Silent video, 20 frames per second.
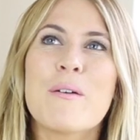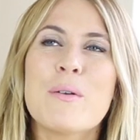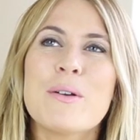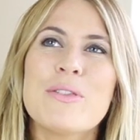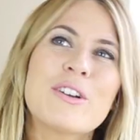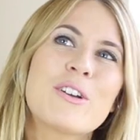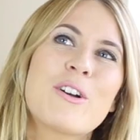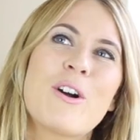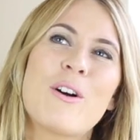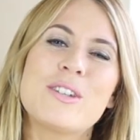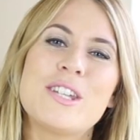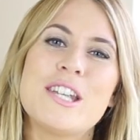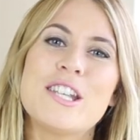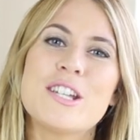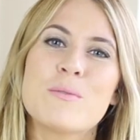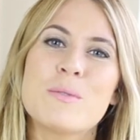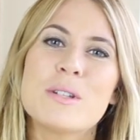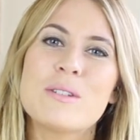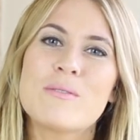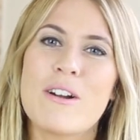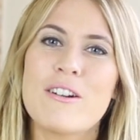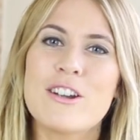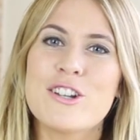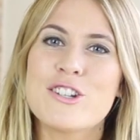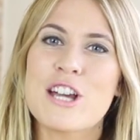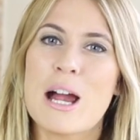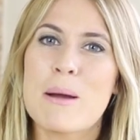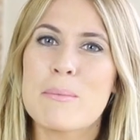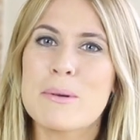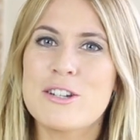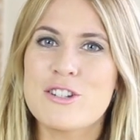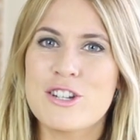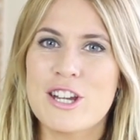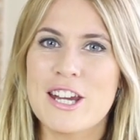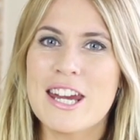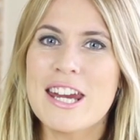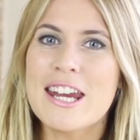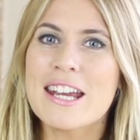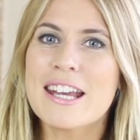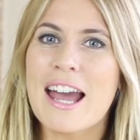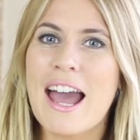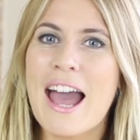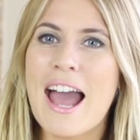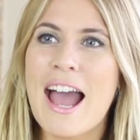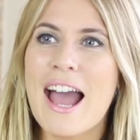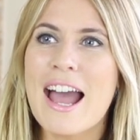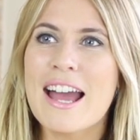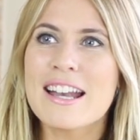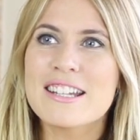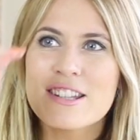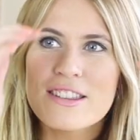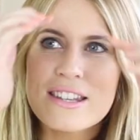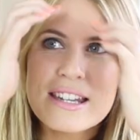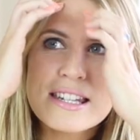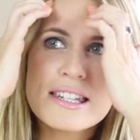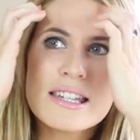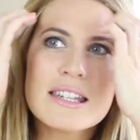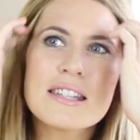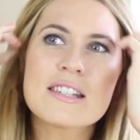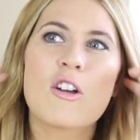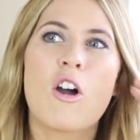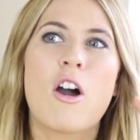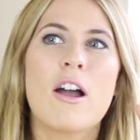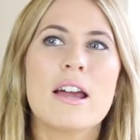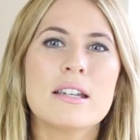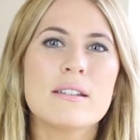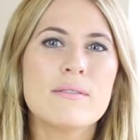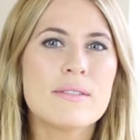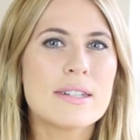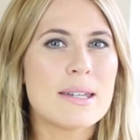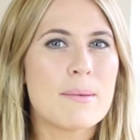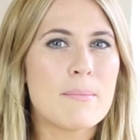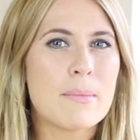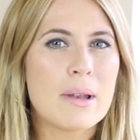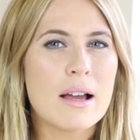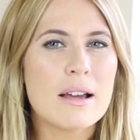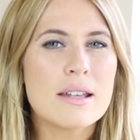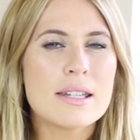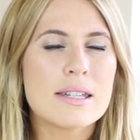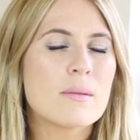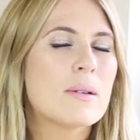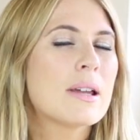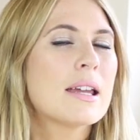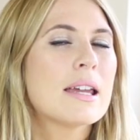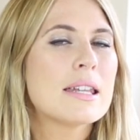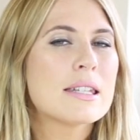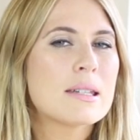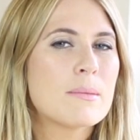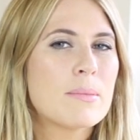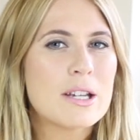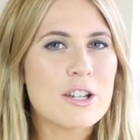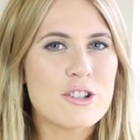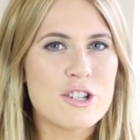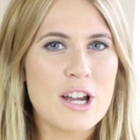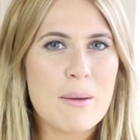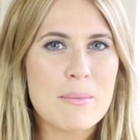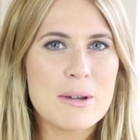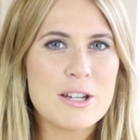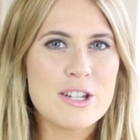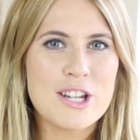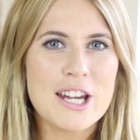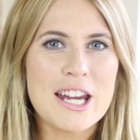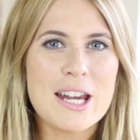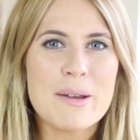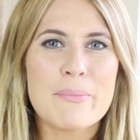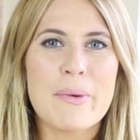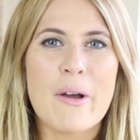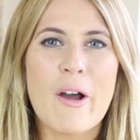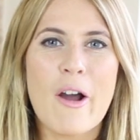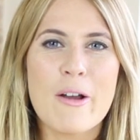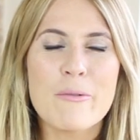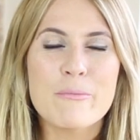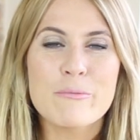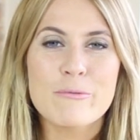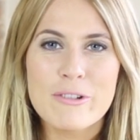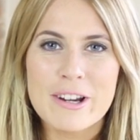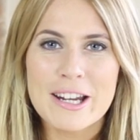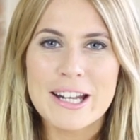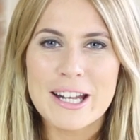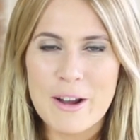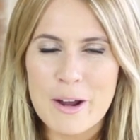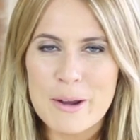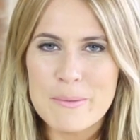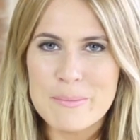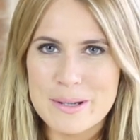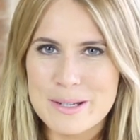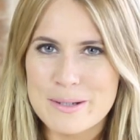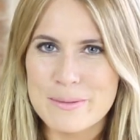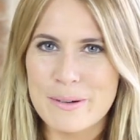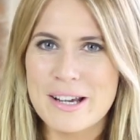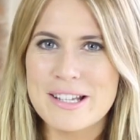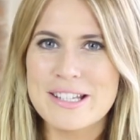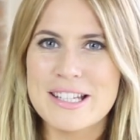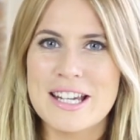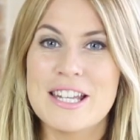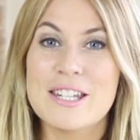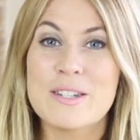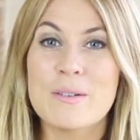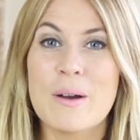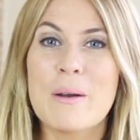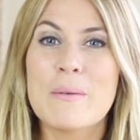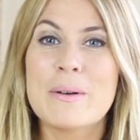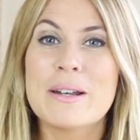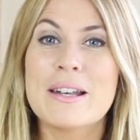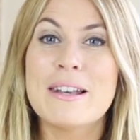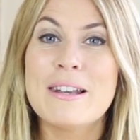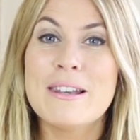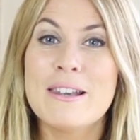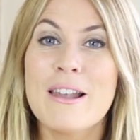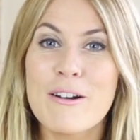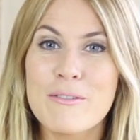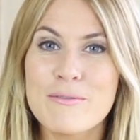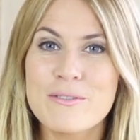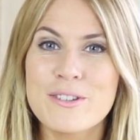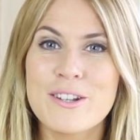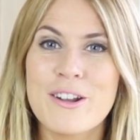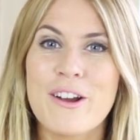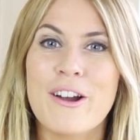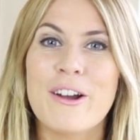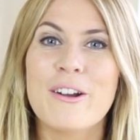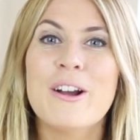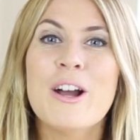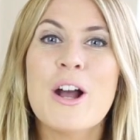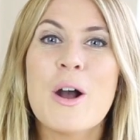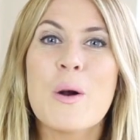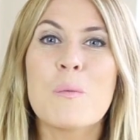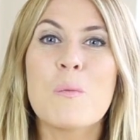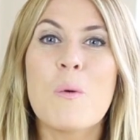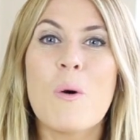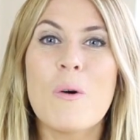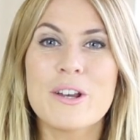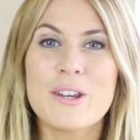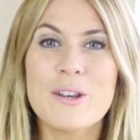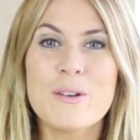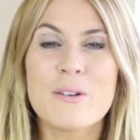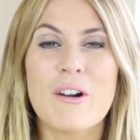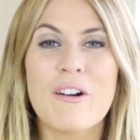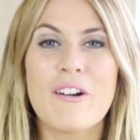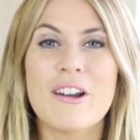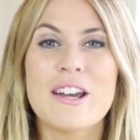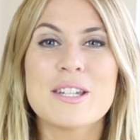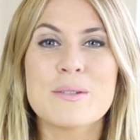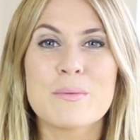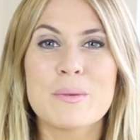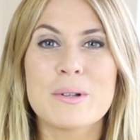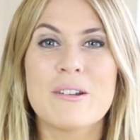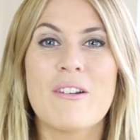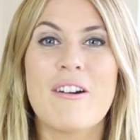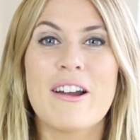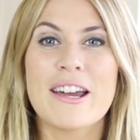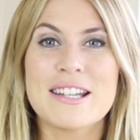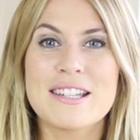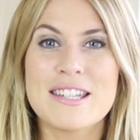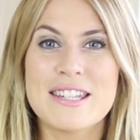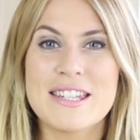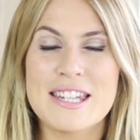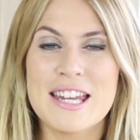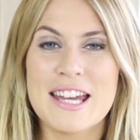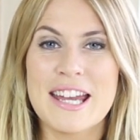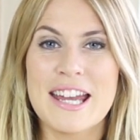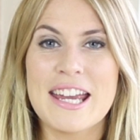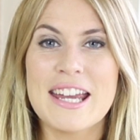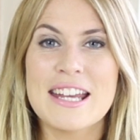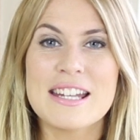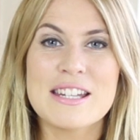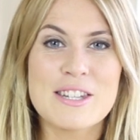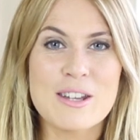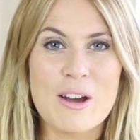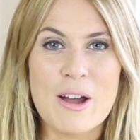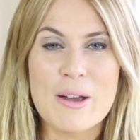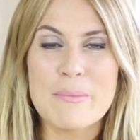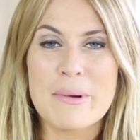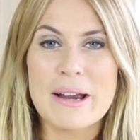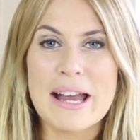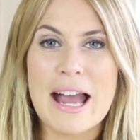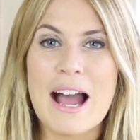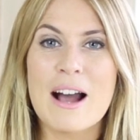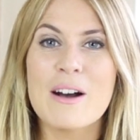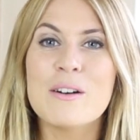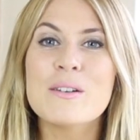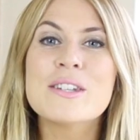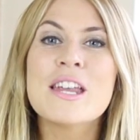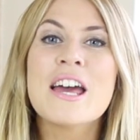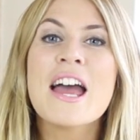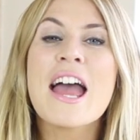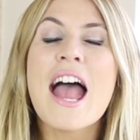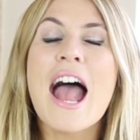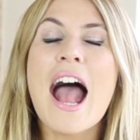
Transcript: with the cottage it was very shabby chic and this is kind of similar, so it is a bit shabby chic, but I'm really open to ideas. So I would love to know what you guys would like to see inside my house.